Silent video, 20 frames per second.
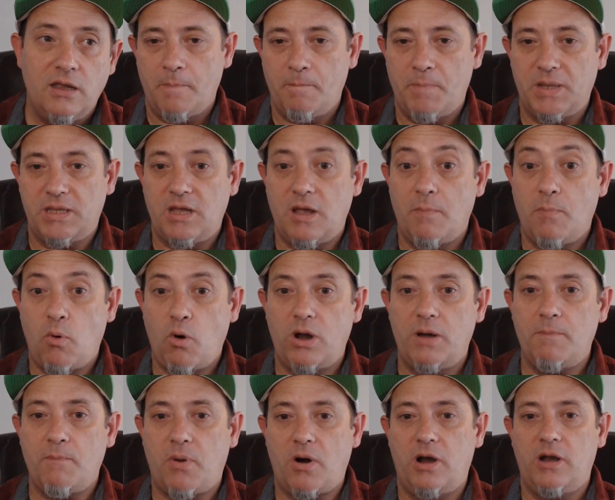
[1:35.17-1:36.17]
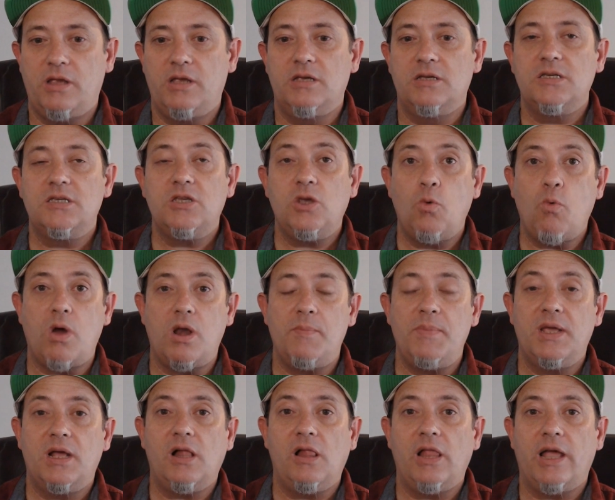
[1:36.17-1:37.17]
But the important part is you want to
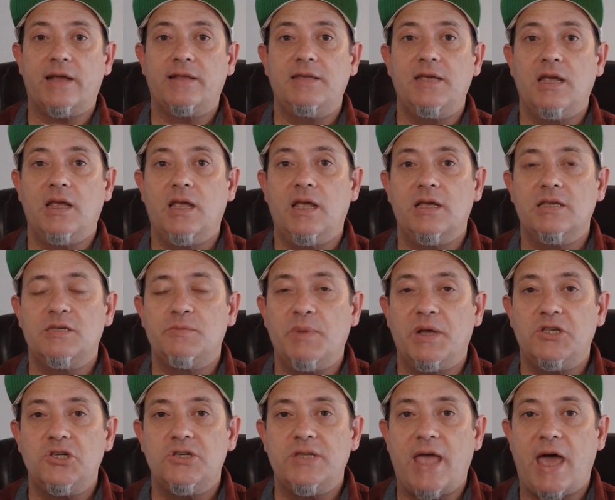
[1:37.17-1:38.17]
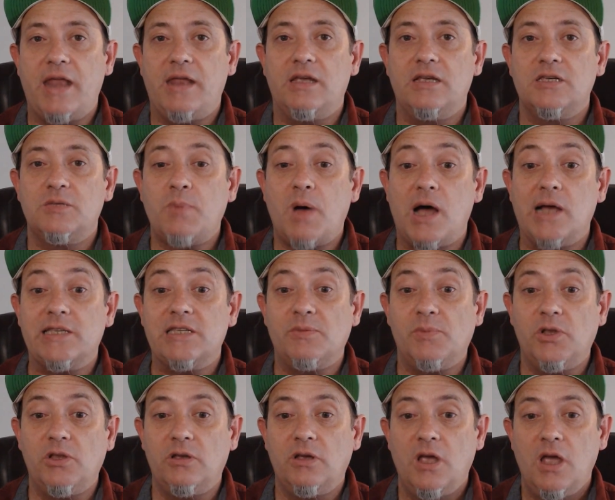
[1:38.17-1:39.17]
be collecting as much data as
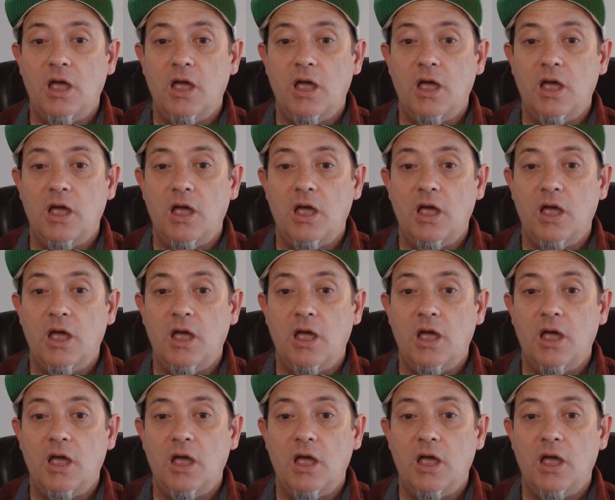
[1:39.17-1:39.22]
possible.